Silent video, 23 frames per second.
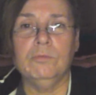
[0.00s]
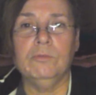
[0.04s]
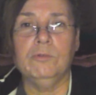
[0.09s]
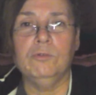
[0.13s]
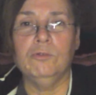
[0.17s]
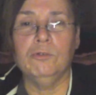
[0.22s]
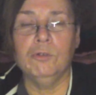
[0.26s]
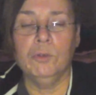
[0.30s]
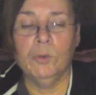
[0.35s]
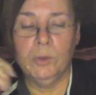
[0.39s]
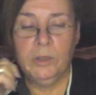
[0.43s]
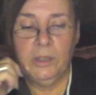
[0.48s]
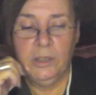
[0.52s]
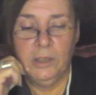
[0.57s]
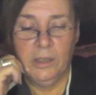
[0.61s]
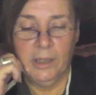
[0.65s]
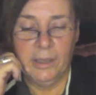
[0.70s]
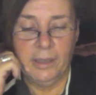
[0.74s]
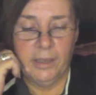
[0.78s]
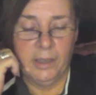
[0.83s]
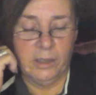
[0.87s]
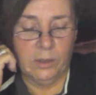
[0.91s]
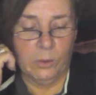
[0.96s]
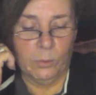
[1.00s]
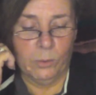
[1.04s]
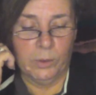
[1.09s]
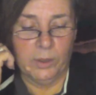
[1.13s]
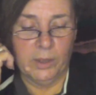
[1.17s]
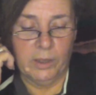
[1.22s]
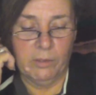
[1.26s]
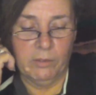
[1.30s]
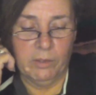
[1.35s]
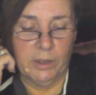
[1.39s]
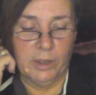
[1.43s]
Drury Lane, or
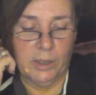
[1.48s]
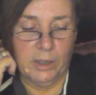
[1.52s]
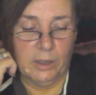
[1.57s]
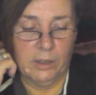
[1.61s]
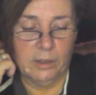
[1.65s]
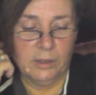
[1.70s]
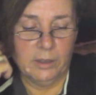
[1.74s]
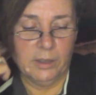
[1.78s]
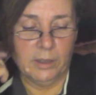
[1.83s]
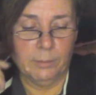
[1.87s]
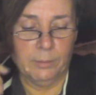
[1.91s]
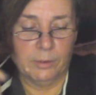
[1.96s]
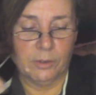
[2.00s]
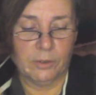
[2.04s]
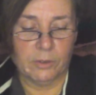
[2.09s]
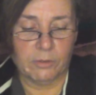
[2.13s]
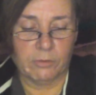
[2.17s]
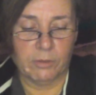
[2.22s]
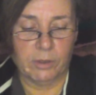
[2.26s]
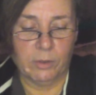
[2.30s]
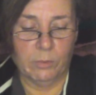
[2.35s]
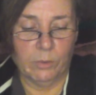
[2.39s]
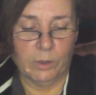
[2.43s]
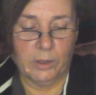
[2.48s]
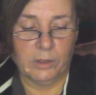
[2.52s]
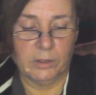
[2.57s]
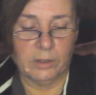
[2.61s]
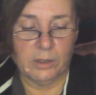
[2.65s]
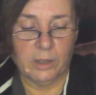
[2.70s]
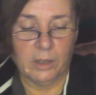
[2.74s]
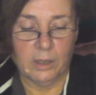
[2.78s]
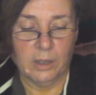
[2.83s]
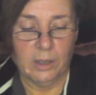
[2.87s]
whatever the hell the name of the street was.